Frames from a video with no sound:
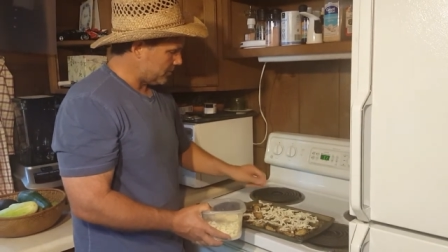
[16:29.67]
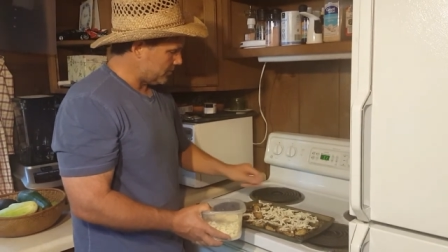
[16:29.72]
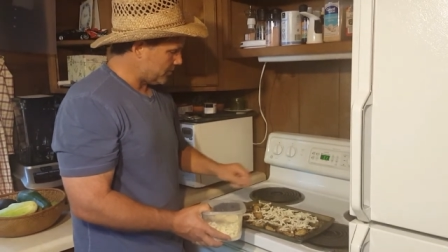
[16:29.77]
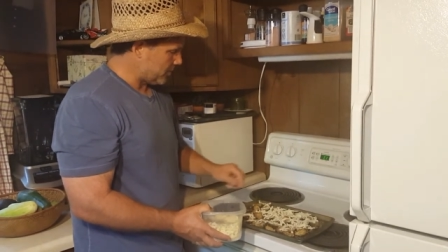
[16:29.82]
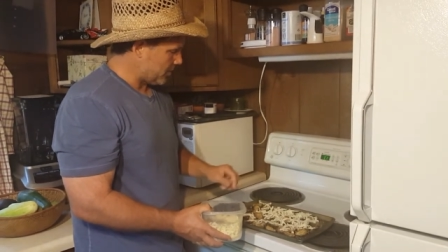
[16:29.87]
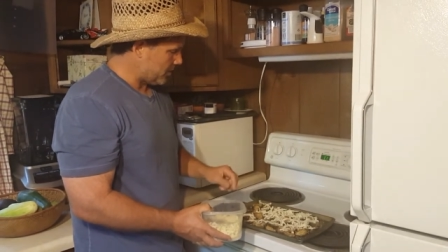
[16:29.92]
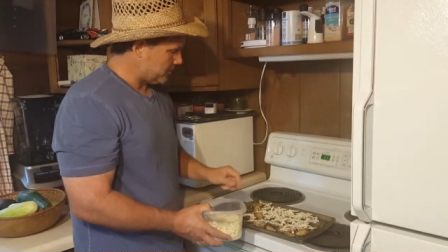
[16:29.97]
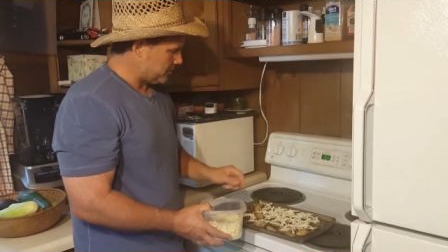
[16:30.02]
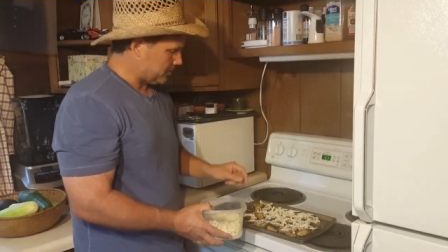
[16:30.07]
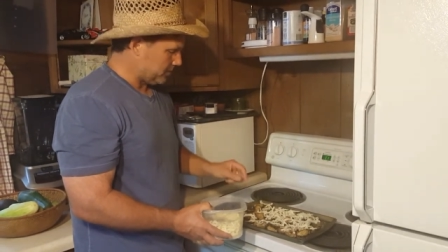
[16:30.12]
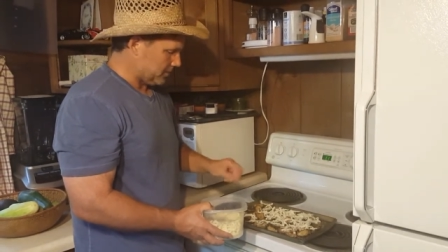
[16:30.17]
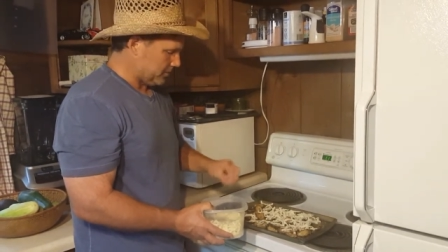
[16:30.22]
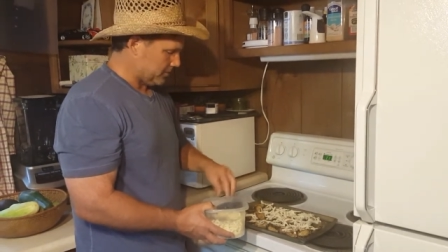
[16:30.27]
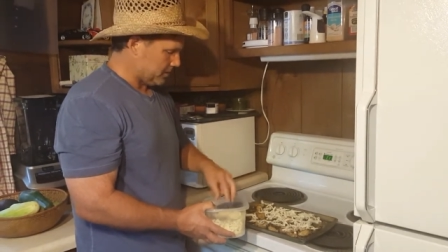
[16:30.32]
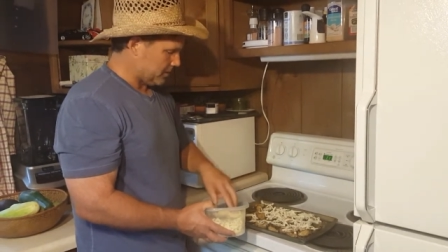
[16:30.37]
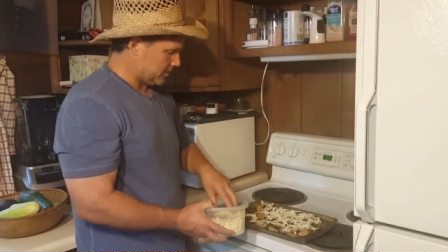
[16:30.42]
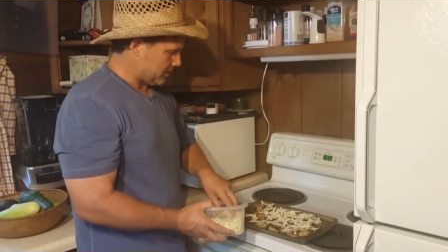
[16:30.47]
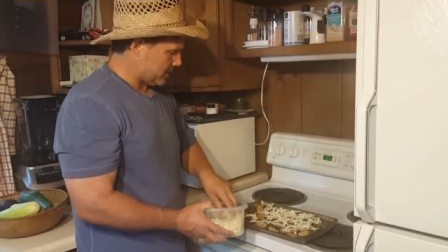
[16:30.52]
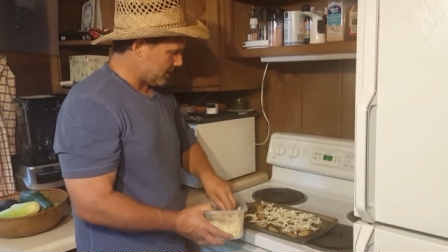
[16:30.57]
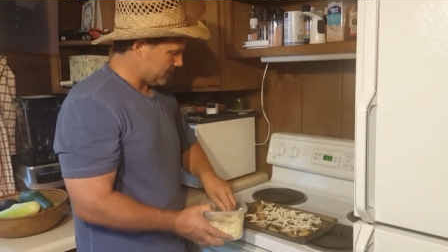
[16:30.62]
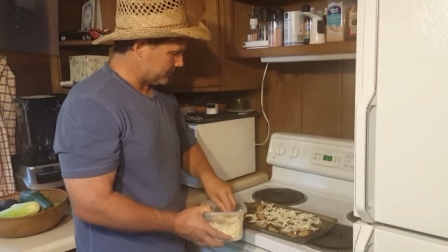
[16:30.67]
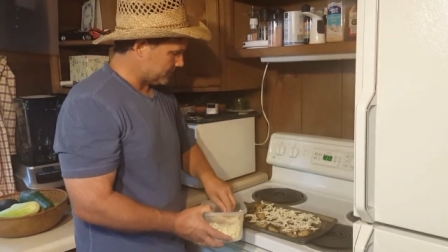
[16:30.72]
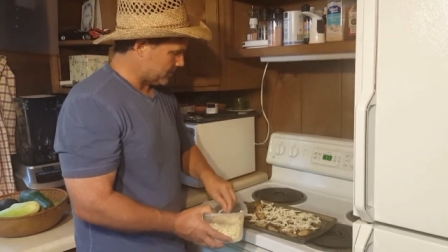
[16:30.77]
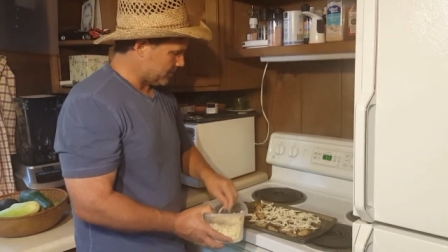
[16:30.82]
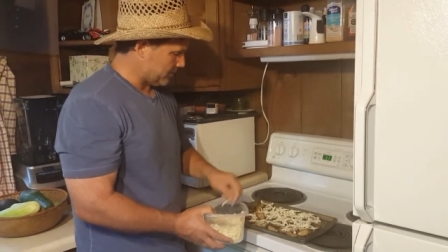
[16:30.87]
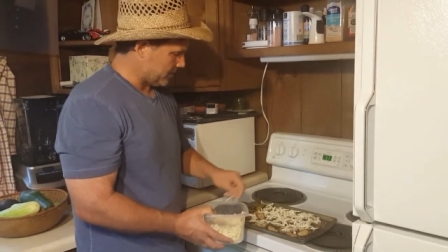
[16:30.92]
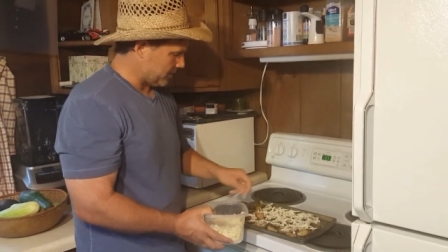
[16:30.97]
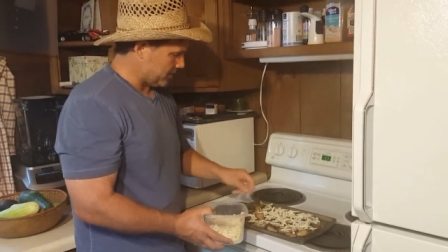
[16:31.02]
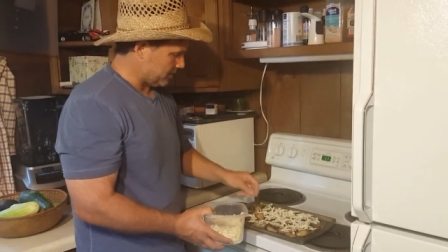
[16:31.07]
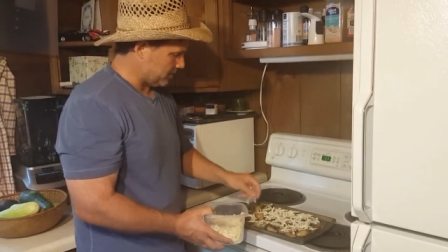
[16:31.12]
Really, probably rather
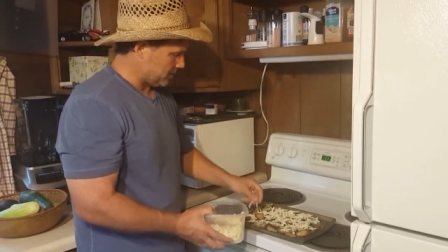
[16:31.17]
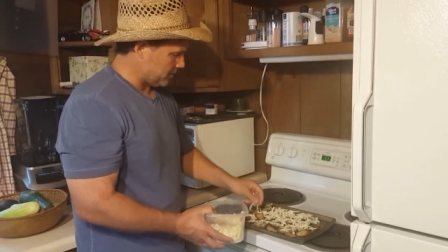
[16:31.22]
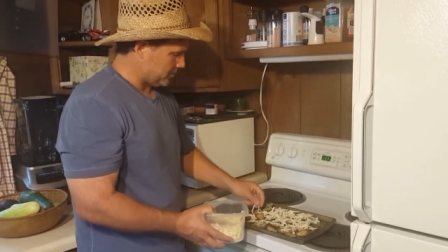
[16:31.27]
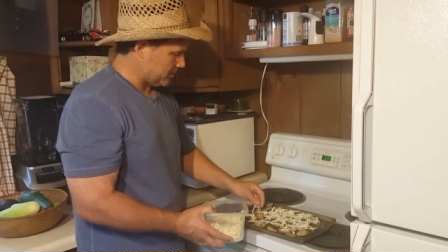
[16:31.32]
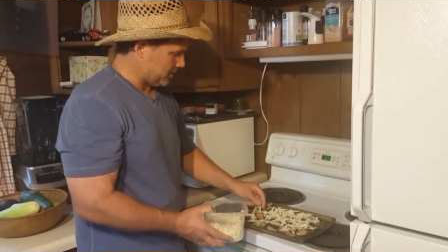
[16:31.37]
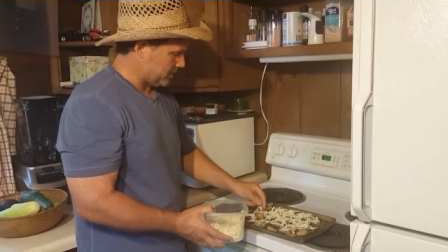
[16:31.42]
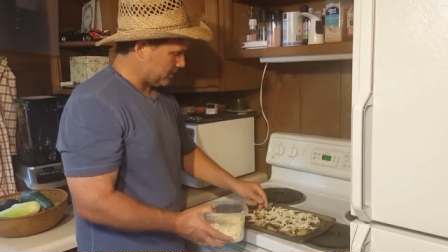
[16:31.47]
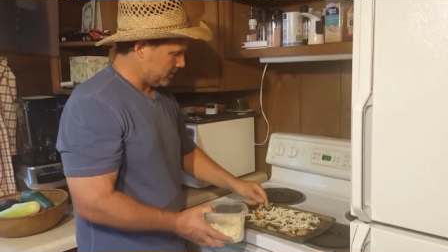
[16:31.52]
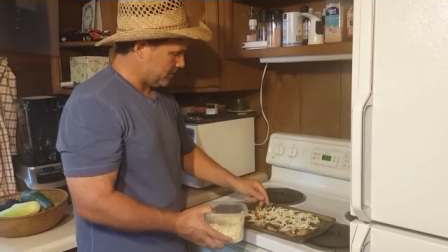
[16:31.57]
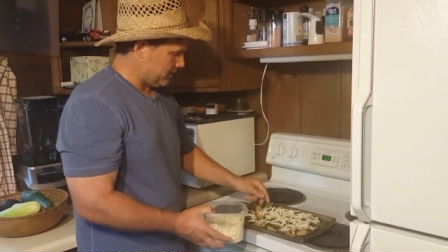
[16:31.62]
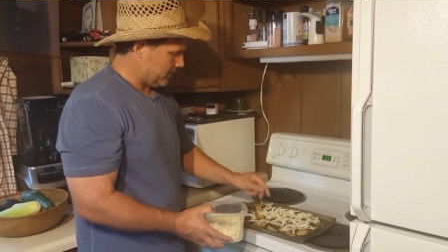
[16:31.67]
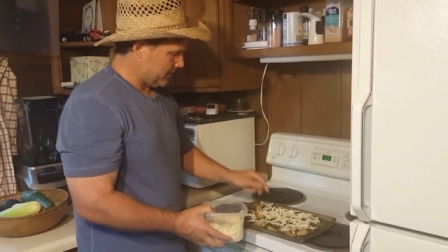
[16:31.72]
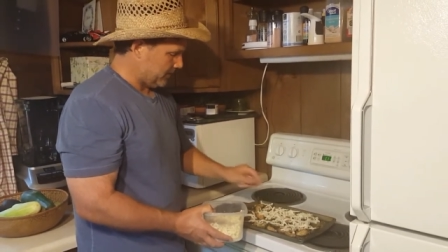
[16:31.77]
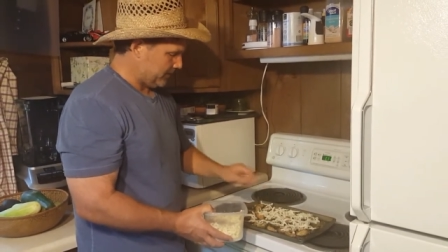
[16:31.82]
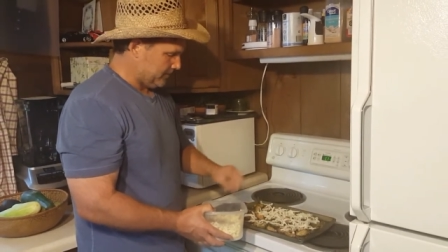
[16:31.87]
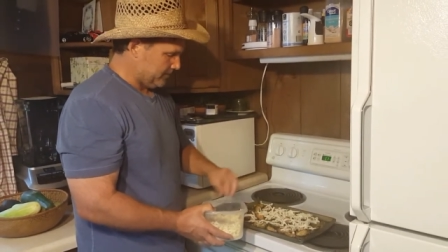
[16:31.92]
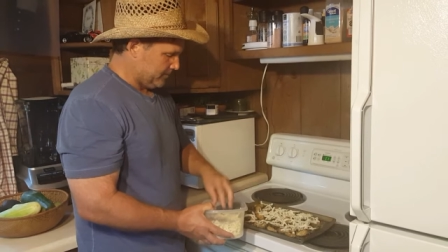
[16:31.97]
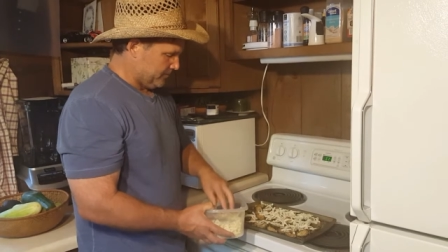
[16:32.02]
have something a little bit